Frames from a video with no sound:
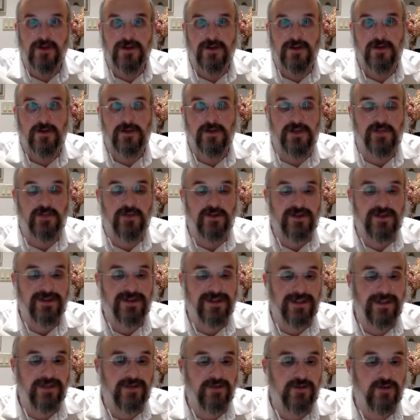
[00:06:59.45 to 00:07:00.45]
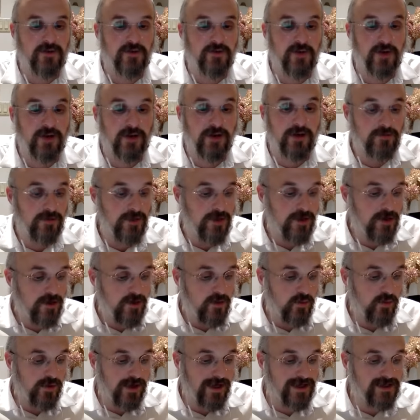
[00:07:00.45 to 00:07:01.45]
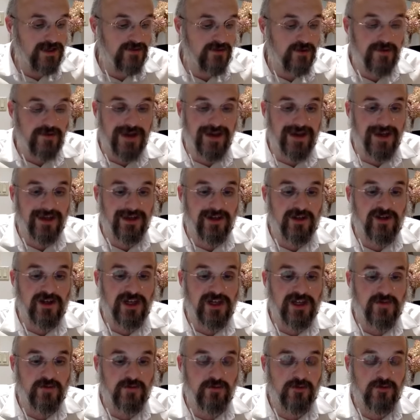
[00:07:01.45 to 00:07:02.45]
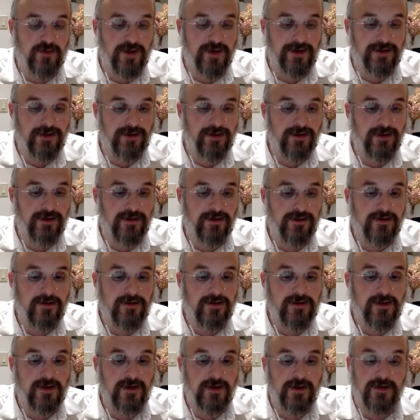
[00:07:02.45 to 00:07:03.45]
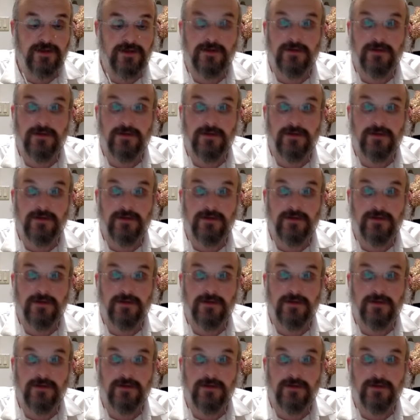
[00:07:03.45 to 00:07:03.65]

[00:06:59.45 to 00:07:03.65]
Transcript: So each person's got to give two tefachim. Whereas if you're making it just from directly, sorry.